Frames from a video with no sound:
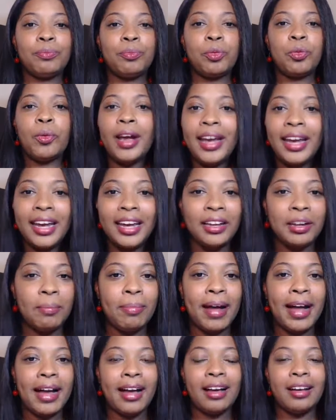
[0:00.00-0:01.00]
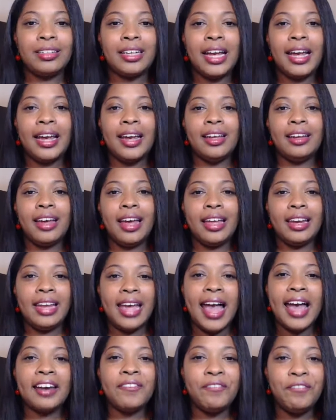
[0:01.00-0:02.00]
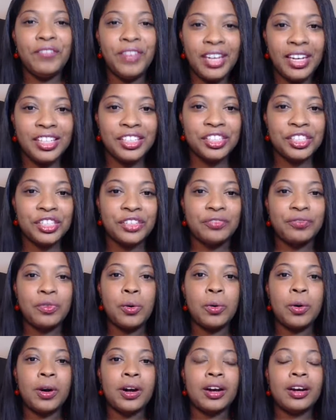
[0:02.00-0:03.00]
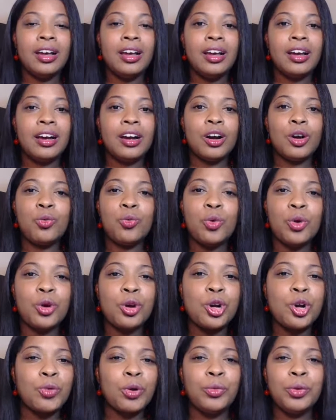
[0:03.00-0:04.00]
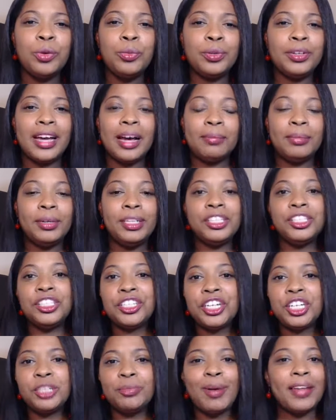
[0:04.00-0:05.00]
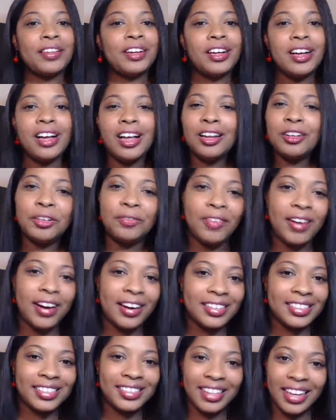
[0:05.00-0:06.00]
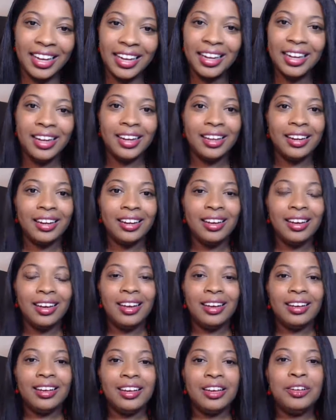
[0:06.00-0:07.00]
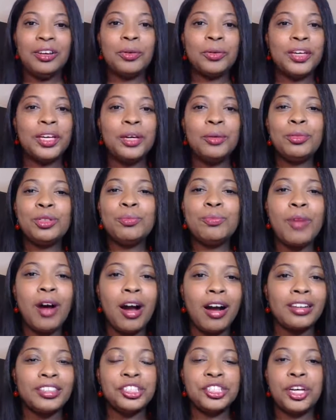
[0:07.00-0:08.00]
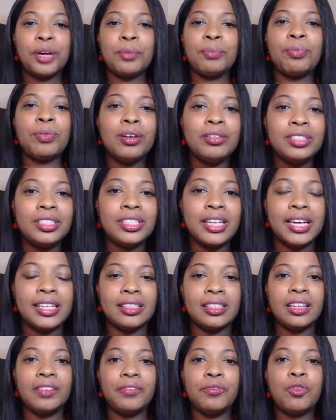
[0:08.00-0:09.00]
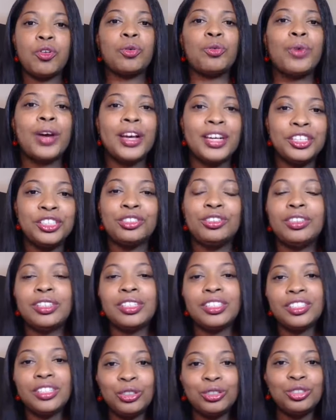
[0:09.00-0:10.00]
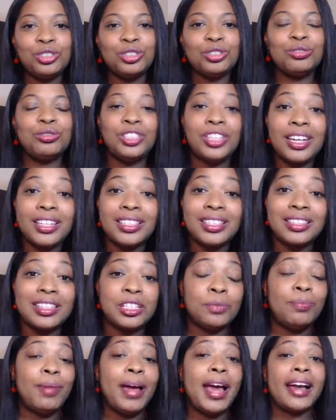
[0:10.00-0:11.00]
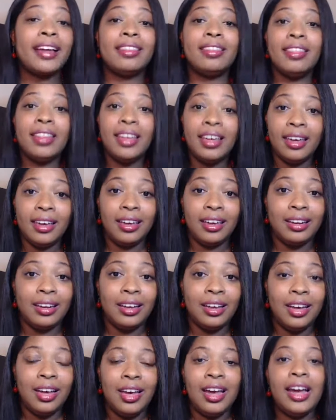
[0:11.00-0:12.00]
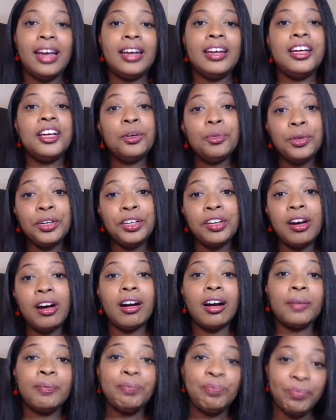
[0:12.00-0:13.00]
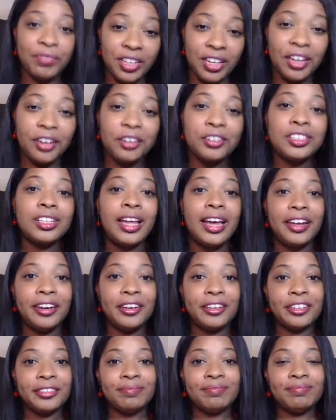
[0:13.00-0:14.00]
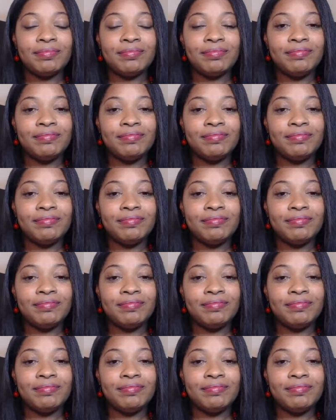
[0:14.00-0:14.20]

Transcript: prayed about and had a vision for a world where we would not be judged by the color of our skin. He was marching and protesting for racial and social justice back then. And here we are, years later,